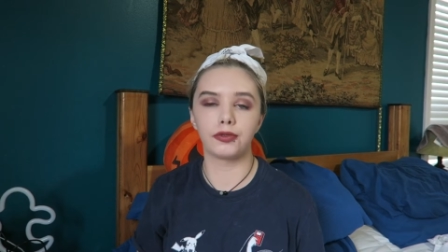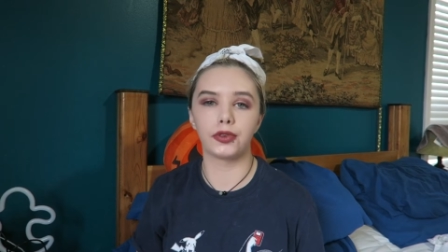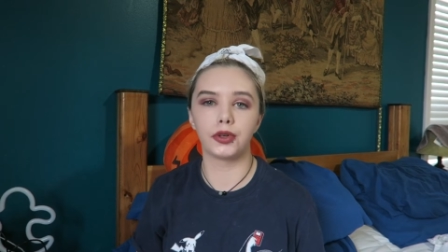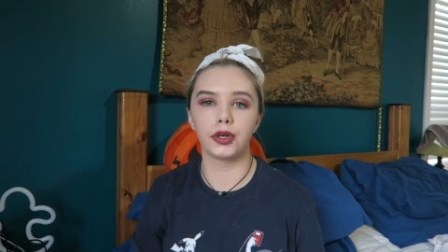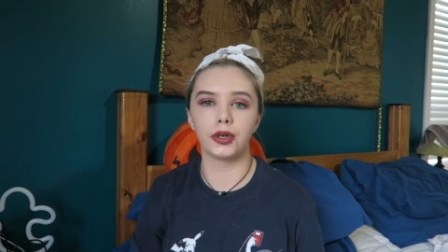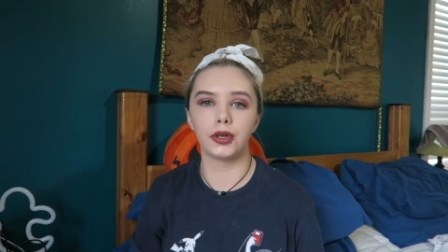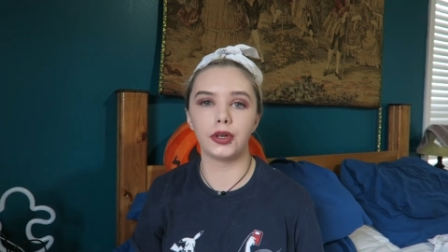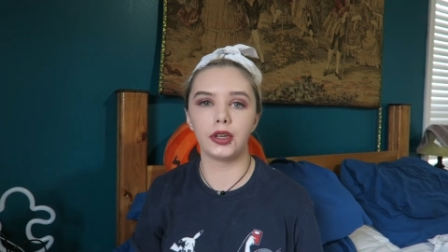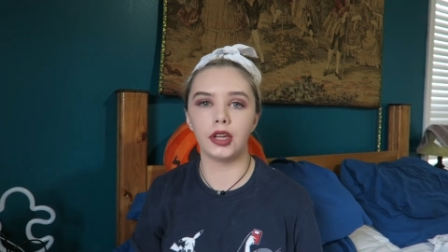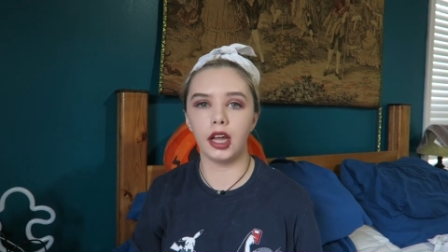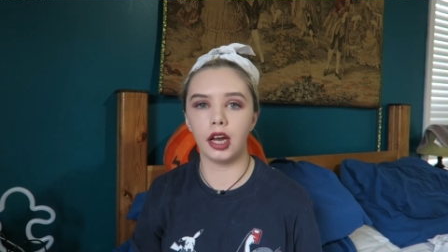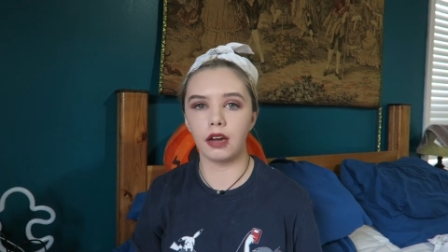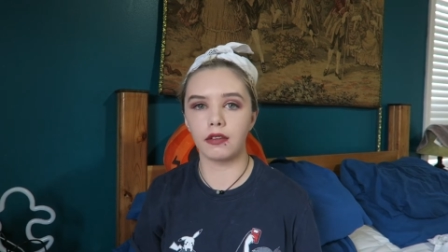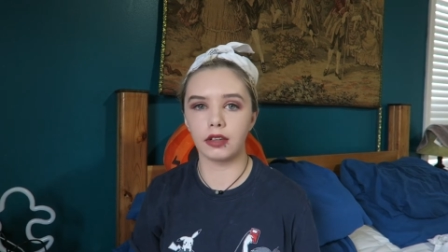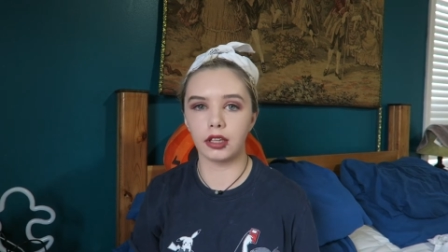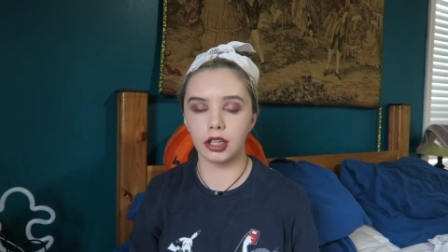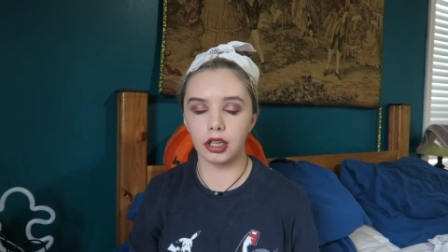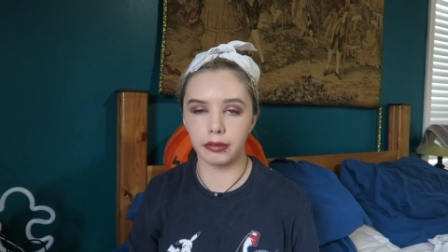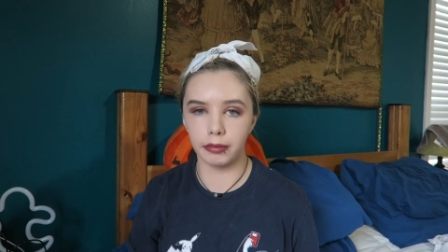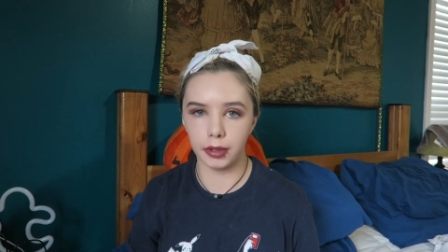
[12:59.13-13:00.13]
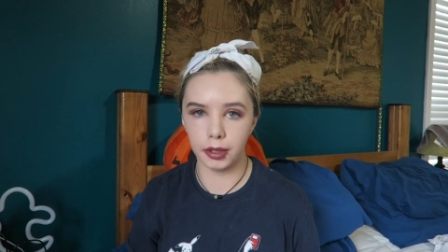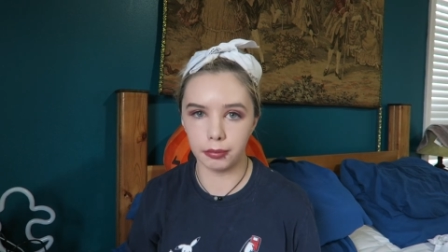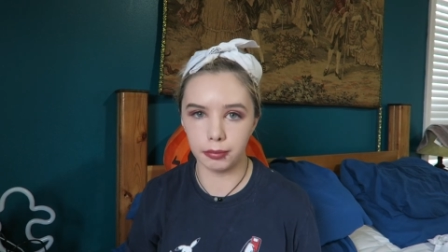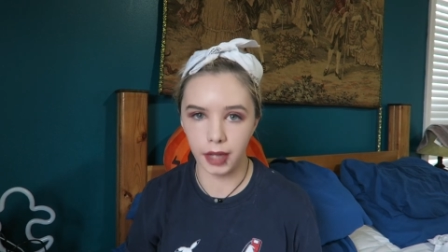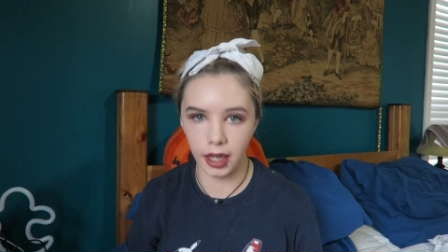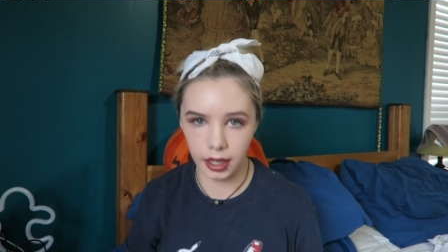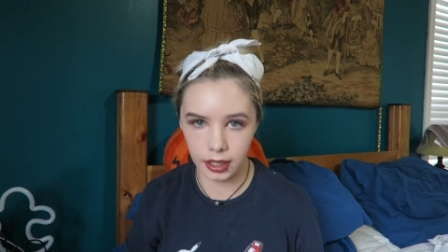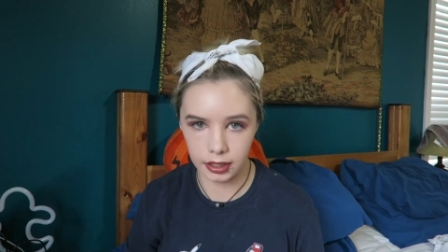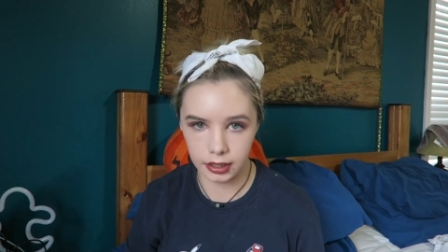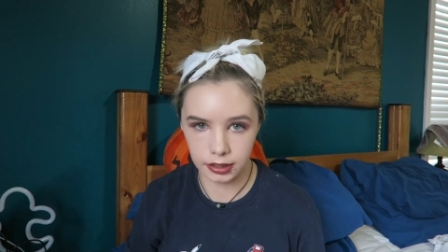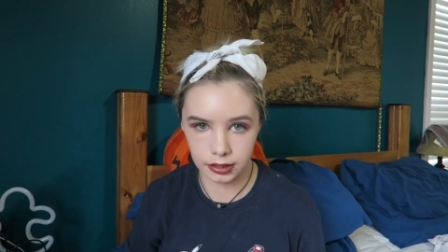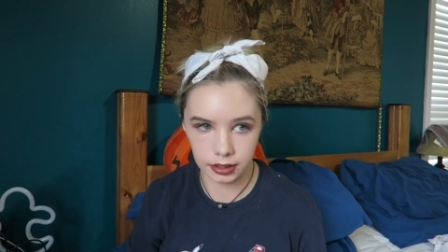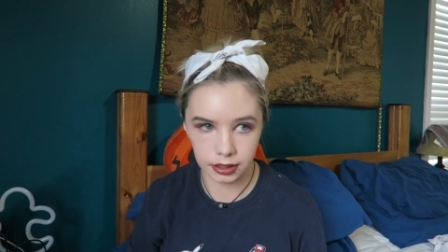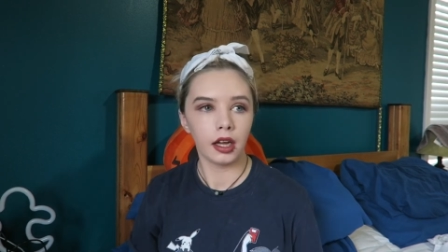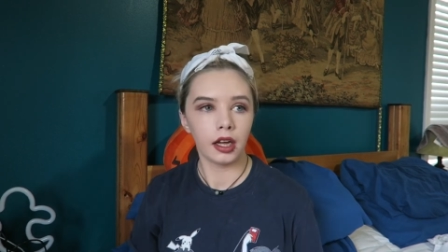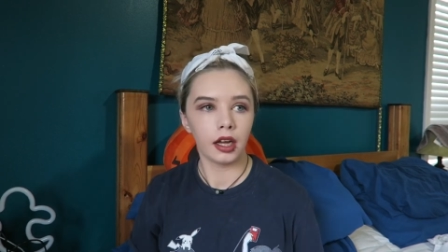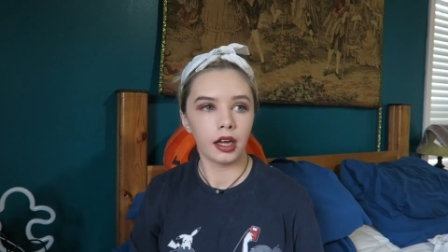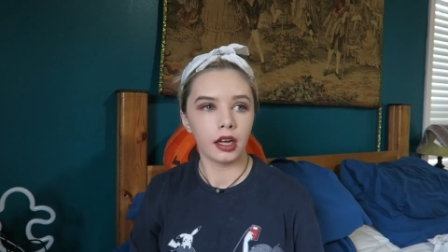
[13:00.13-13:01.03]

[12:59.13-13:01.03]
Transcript: full of aluminum cans.